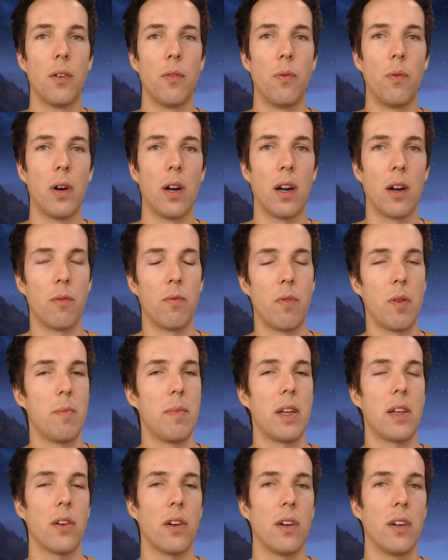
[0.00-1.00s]
where we
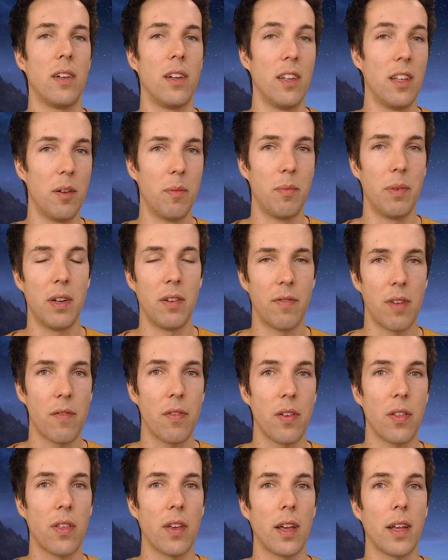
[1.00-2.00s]
make a little bit of
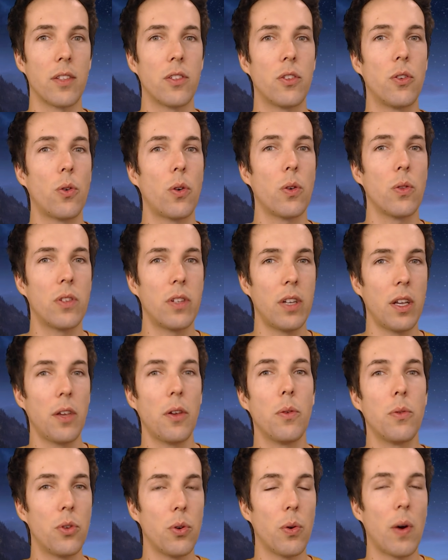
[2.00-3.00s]
everything to
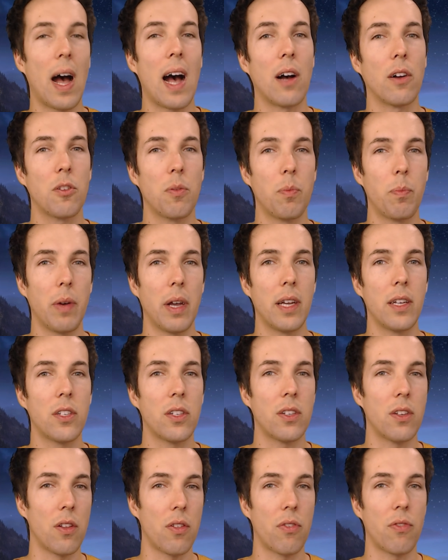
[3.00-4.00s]
continue to
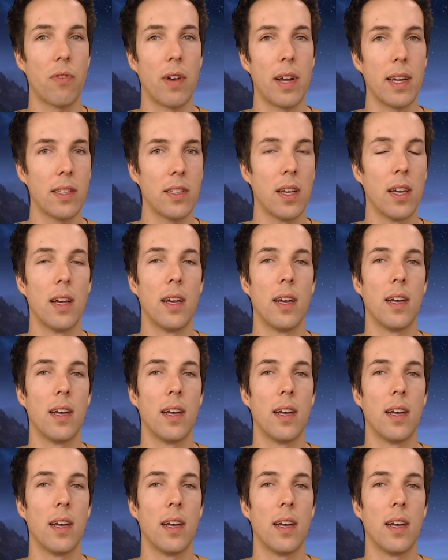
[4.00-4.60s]
outpace the threat